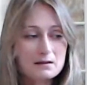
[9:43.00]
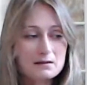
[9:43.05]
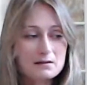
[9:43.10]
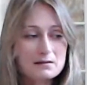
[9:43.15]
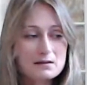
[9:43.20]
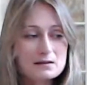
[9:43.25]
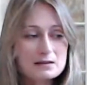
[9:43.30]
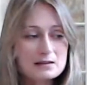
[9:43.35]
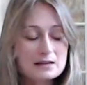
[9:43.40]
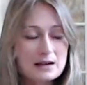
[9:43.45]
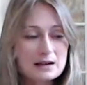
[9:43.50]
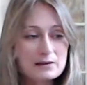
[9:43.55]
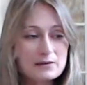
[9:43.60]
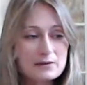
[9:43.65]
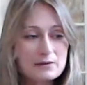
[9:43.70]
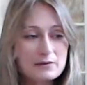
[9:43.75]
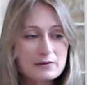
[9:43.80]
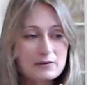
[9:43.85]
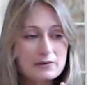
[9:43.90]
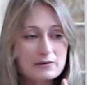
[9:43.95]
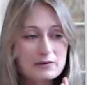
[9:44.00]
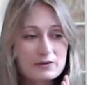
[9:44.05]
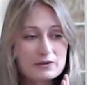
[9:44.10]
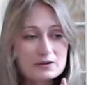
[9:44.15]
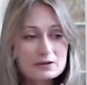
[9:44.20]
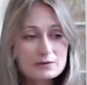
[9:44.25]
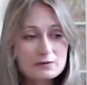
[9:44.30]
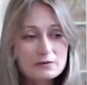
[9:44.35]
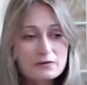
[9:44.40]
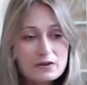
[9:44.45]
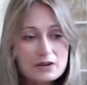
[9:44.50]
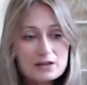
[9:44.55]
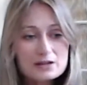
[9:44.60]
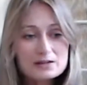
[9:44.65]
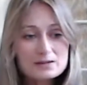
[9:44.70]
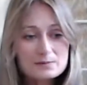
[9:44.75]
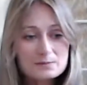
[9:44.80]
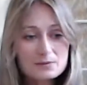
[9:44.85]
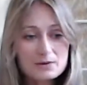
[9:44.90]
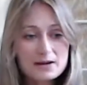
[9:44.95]
this
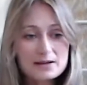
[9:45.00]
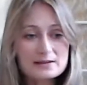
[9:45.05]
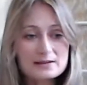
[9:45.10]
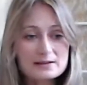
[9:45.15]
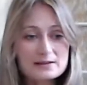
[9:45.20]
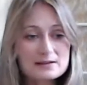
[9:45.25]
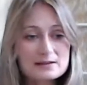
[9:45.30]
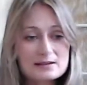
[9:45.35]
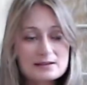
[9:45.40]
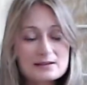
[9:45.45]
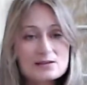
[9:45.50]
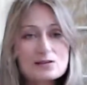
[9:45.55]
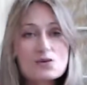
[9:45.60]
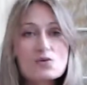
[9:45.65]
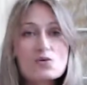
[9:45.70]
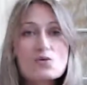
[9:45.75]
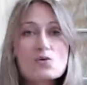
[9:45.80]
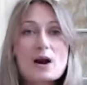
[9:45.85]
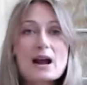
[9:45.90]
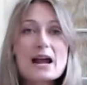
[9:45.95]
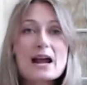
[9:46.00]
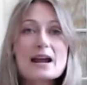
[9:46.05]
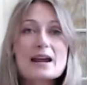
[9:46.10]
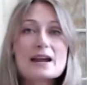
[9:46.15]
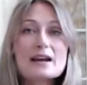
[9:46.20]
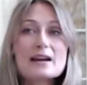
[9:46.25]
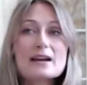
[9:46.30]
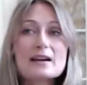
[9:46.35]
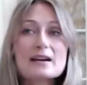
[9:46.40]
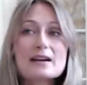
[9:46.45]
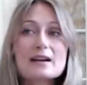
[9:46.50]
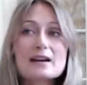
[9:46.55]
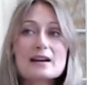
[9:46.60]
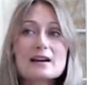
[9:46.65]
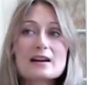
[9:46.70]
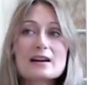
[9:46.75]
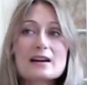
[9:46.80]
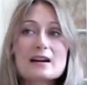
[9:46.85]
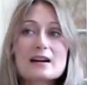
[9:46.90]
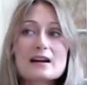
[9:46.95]
fierce presence is a way
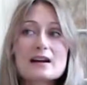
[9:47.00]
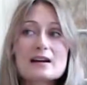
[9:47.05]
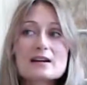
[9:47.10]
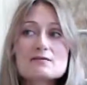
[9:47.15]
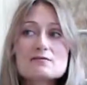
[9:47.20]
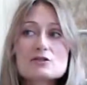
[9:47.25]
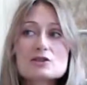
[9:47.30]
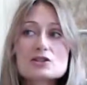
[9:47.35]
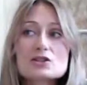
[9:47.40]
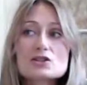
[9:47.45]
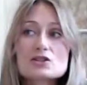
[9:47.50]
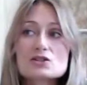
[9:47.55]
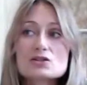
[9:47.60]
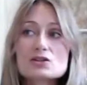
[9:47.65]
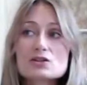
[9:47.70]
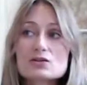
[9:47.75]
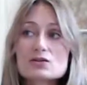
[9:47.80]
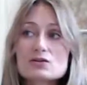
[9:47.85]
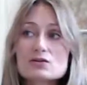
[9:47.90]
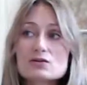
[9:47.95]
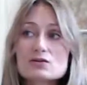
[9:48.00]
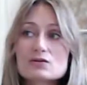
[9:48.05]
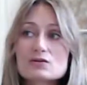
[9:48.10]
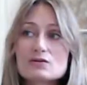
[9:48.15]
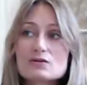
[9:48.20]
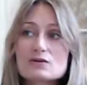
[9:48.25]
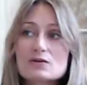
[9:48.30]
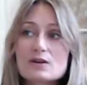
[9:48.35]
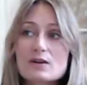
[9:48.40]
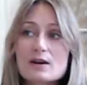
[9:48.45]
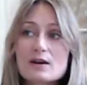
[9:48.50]
in which to